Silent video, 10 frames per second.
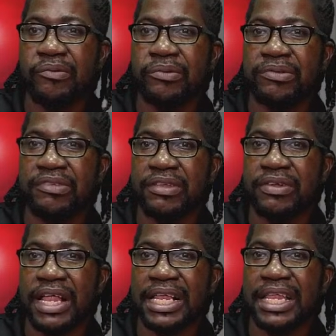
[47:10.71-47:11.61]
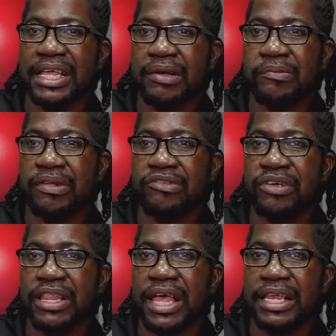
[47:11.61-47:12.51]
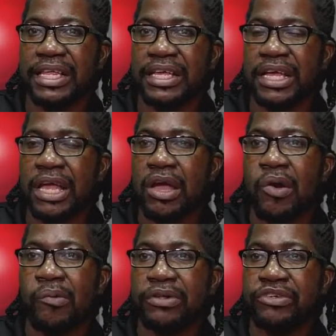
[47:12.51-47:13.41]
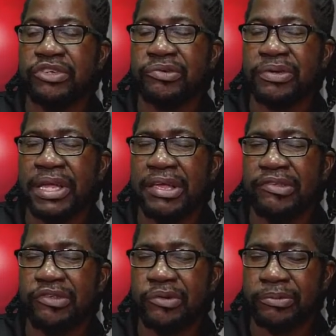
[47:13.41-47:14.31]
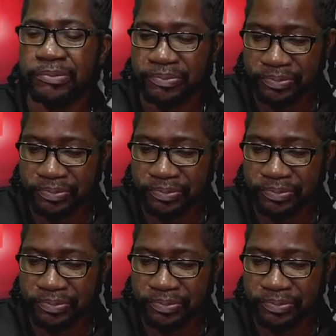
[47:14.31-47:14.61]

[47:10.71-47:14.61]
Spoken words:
We will send you that link. And once you get that link, what you do is you